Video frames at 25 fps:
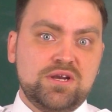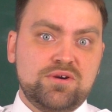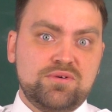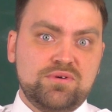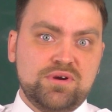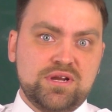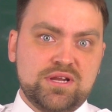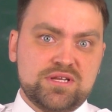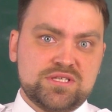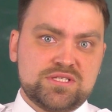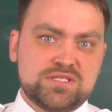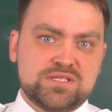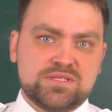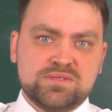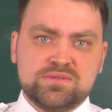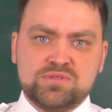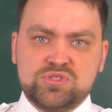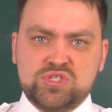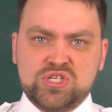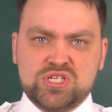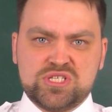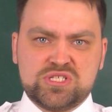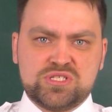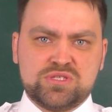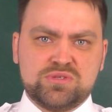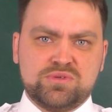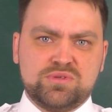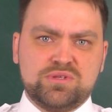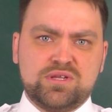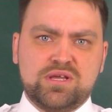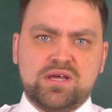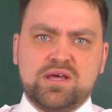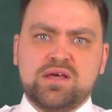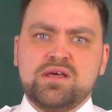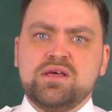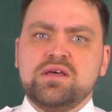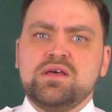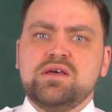areas, just on
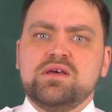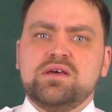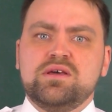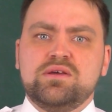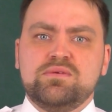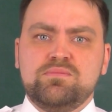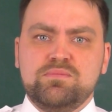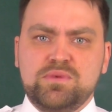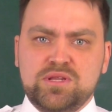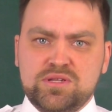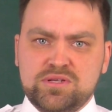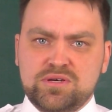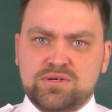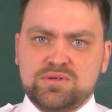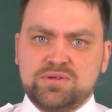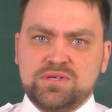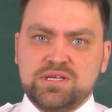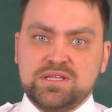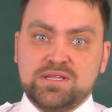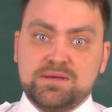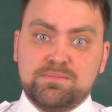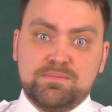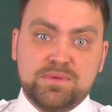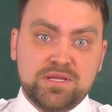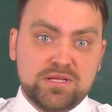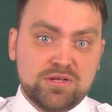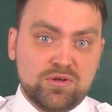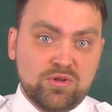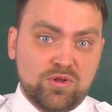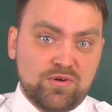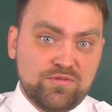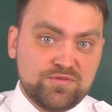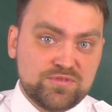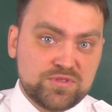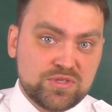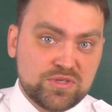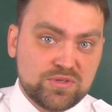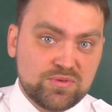a middle, in the middle
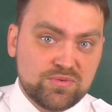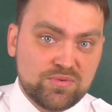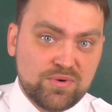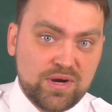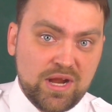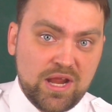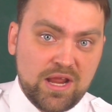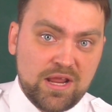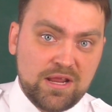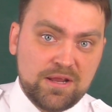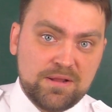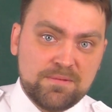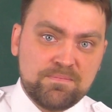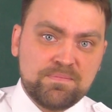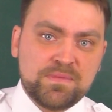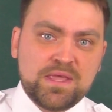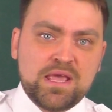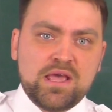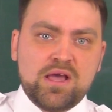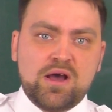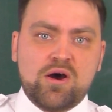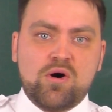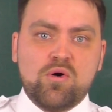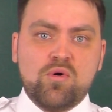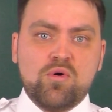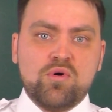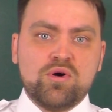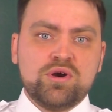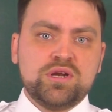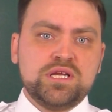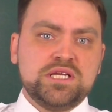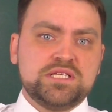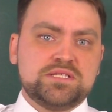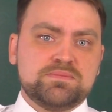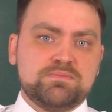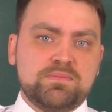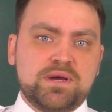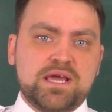of terrain. Or
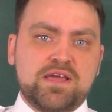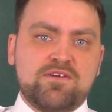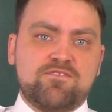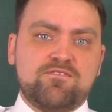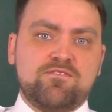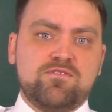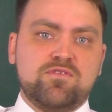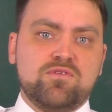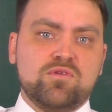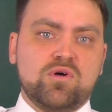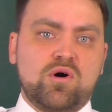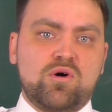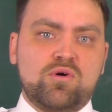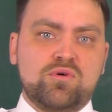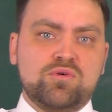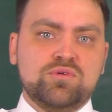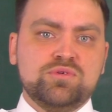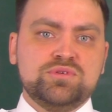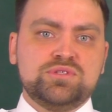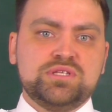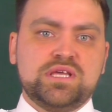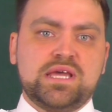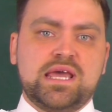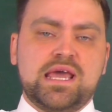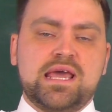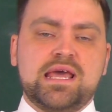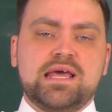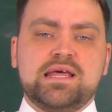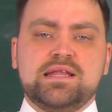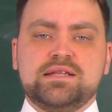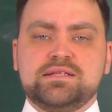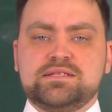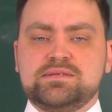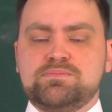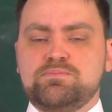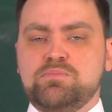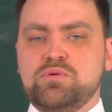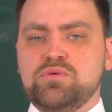it may float
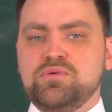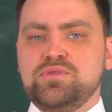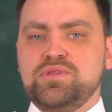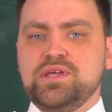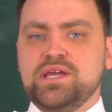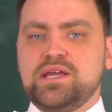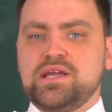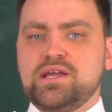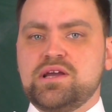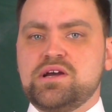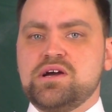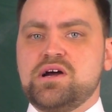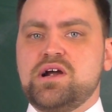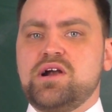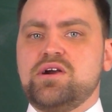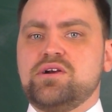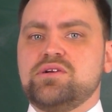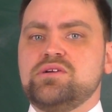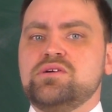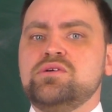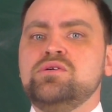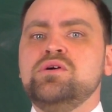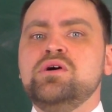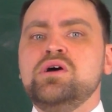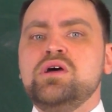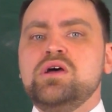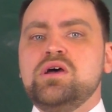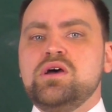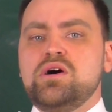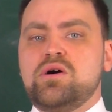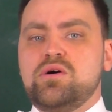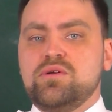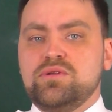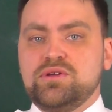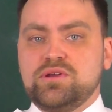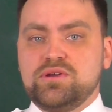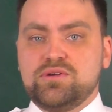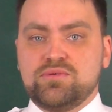and put the cargo
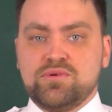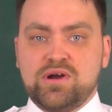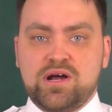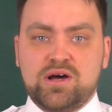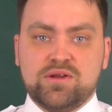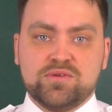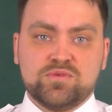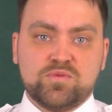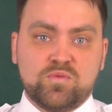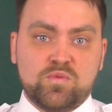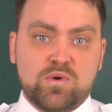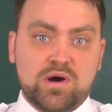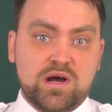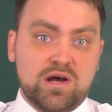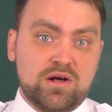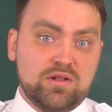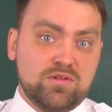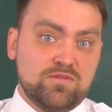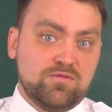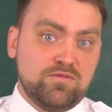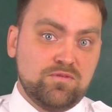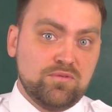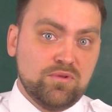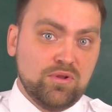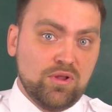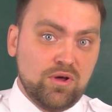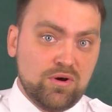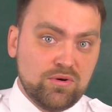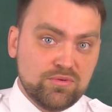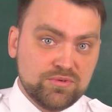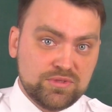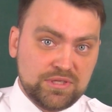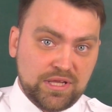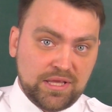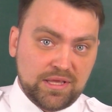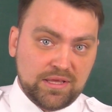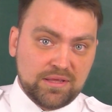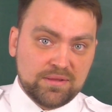on the ground while
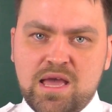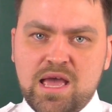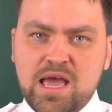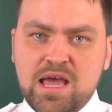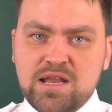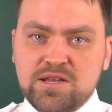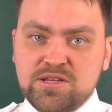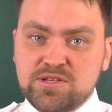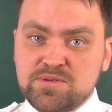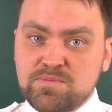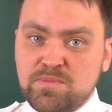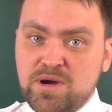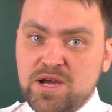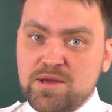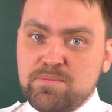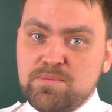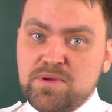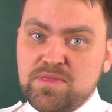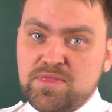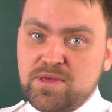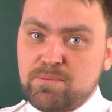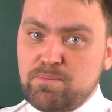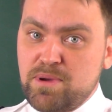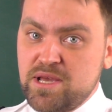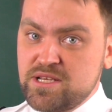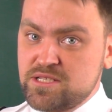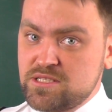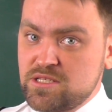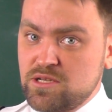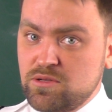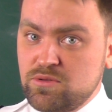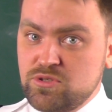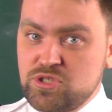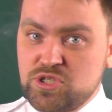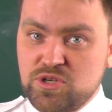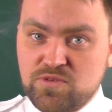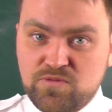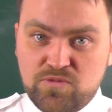floating. And it might be the best
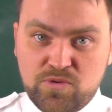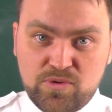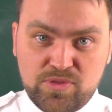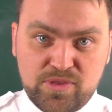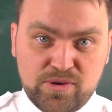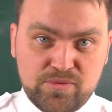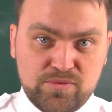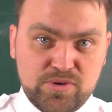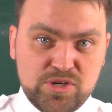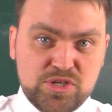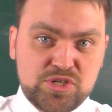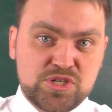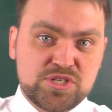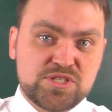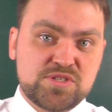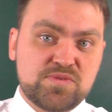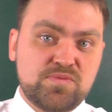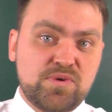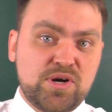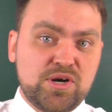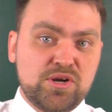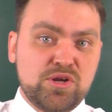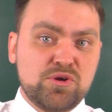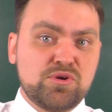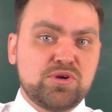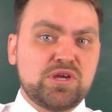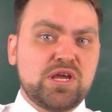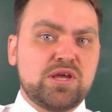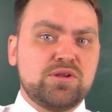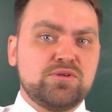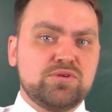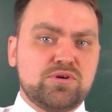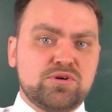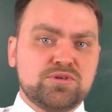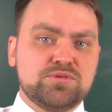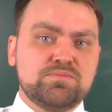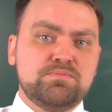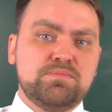solution for the regions where you
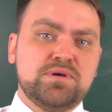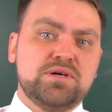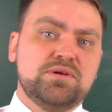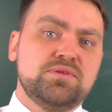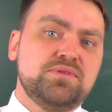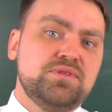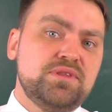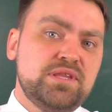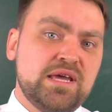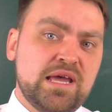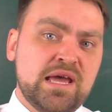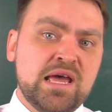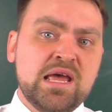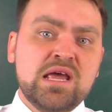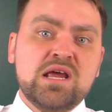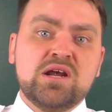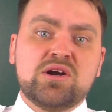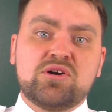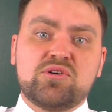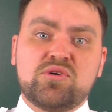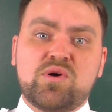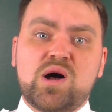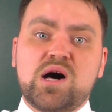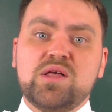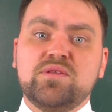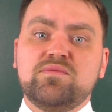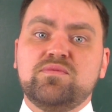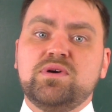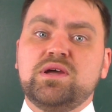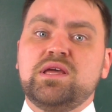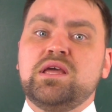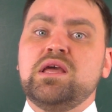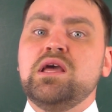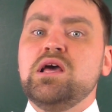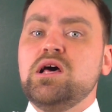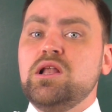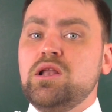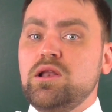cannot build the
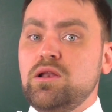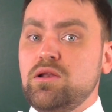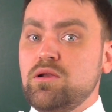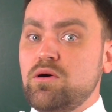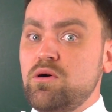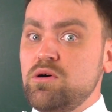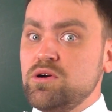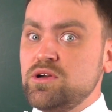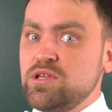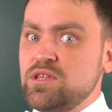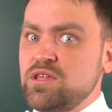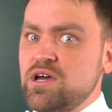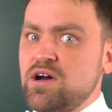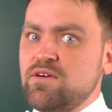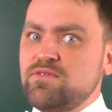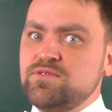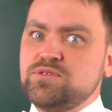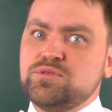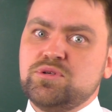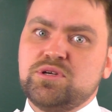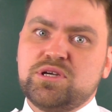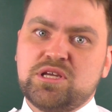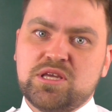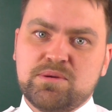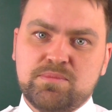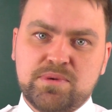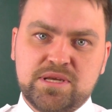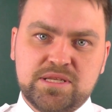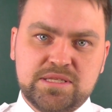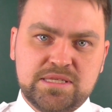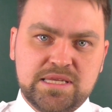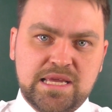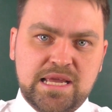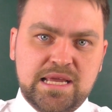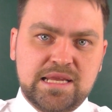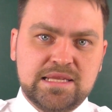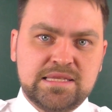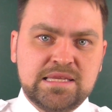runway long enough to
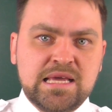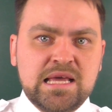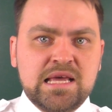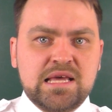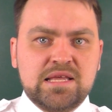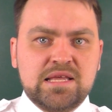accommodate